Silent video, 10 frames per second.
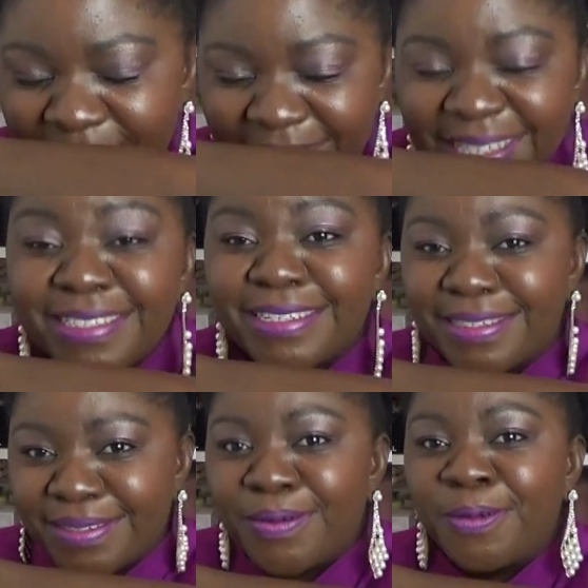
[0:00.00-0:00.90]
This
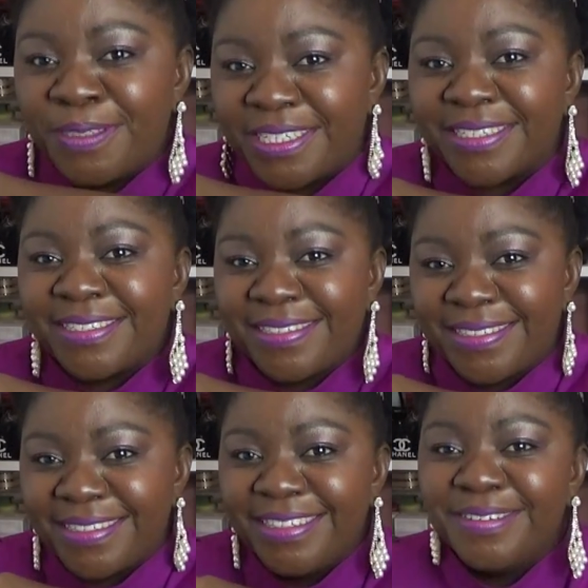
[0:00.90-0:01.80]
is
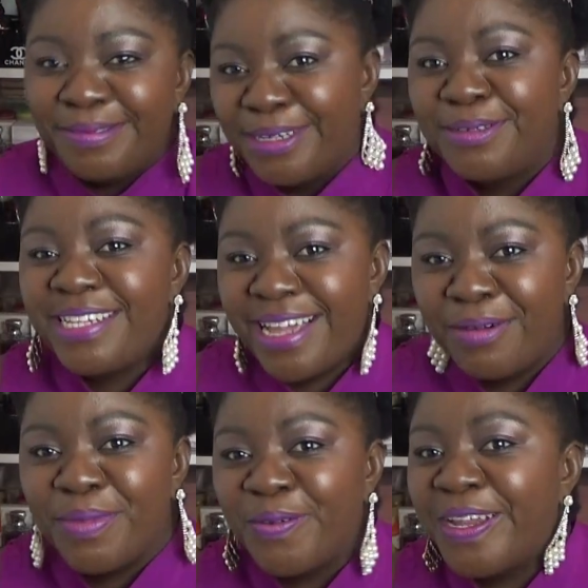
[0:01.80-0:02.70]
gorgeous. You will
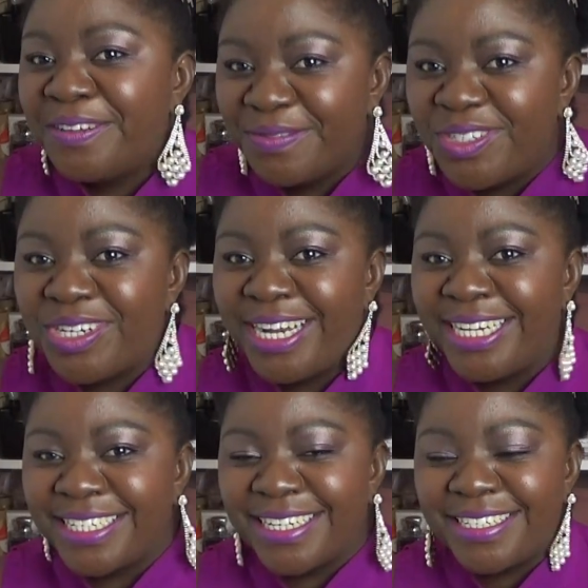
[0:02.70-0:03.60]
tell me when you've
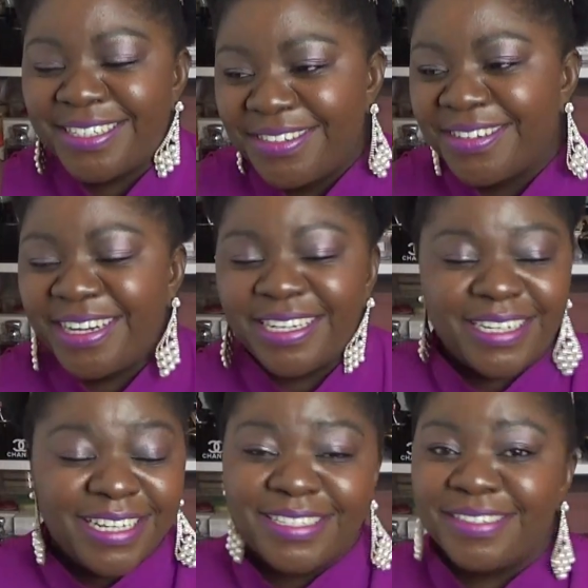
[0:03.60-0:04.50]
tried it.
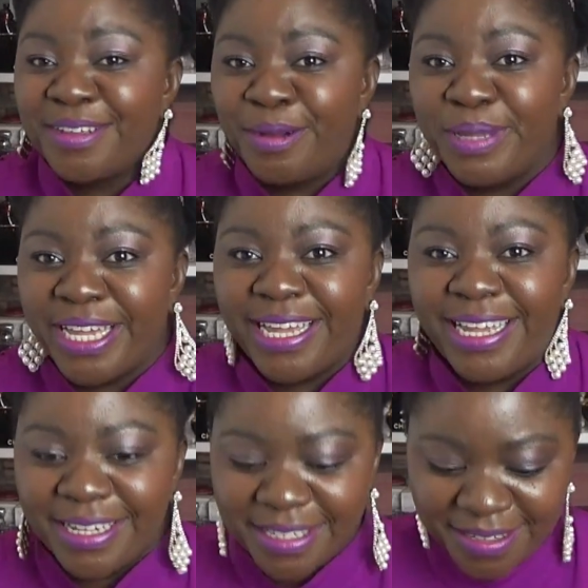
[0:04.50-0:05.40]
This is gonna be a
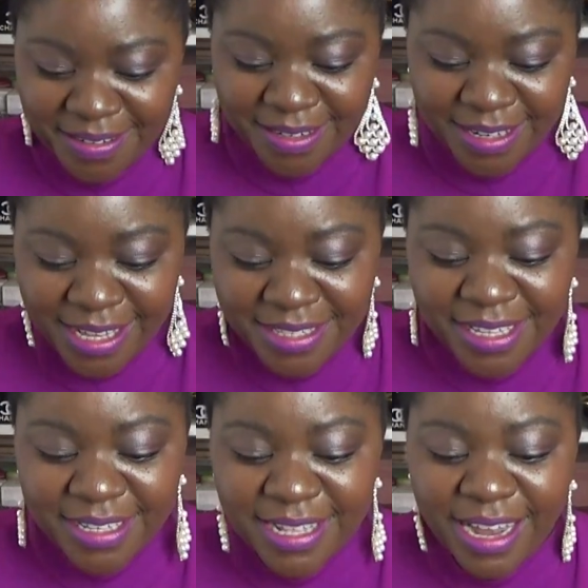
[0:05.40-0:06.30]
hit. This
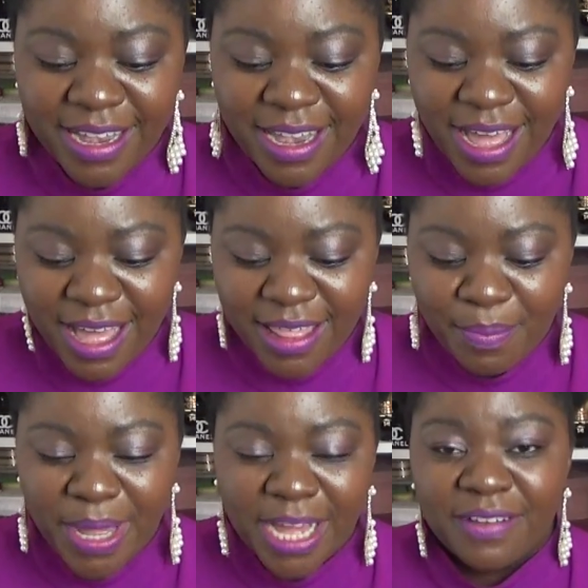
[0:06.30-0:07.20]
is another
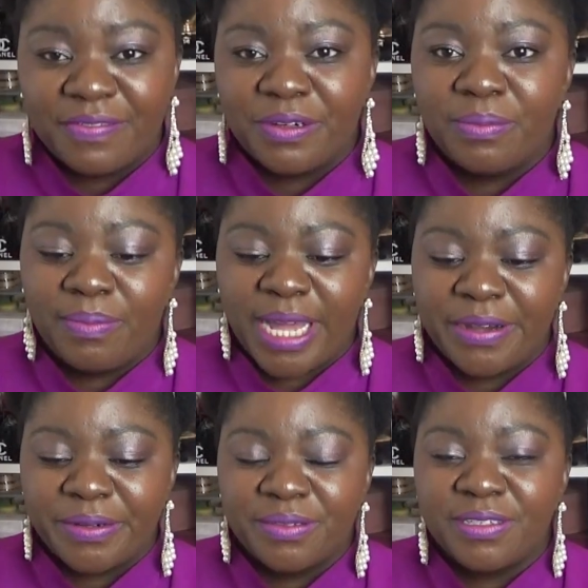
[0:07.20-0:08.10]
banger from
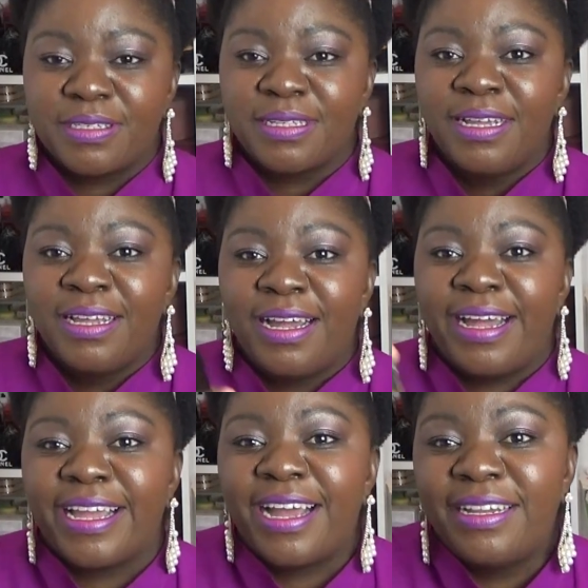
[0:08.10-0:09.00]
Byron's.
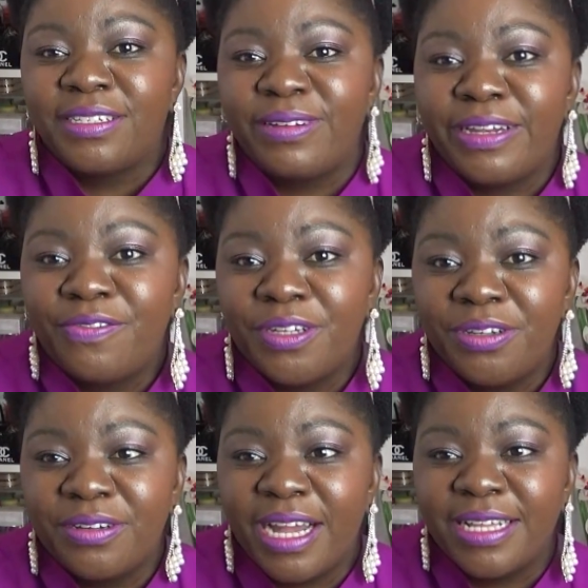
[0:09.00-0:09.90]
I can't wait for
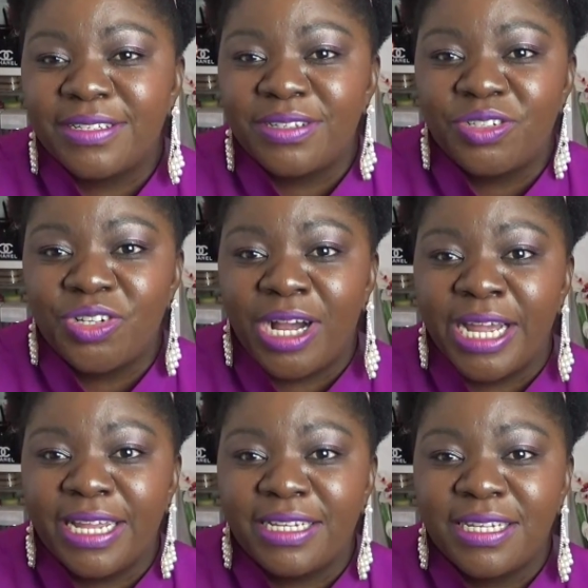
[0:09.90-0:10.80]
you guys to try
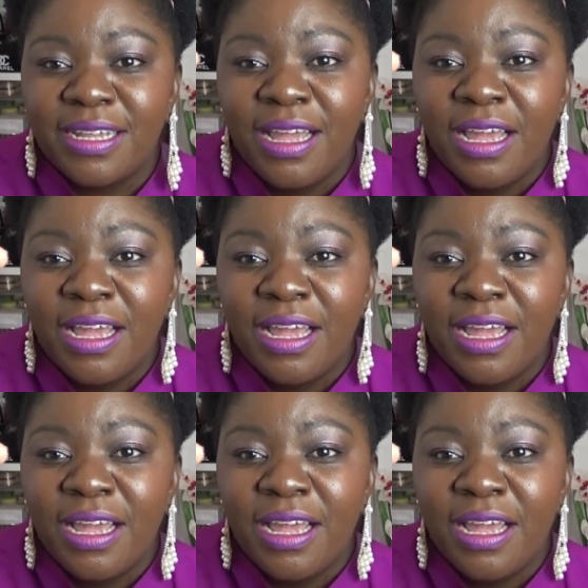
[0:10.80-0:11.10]
it.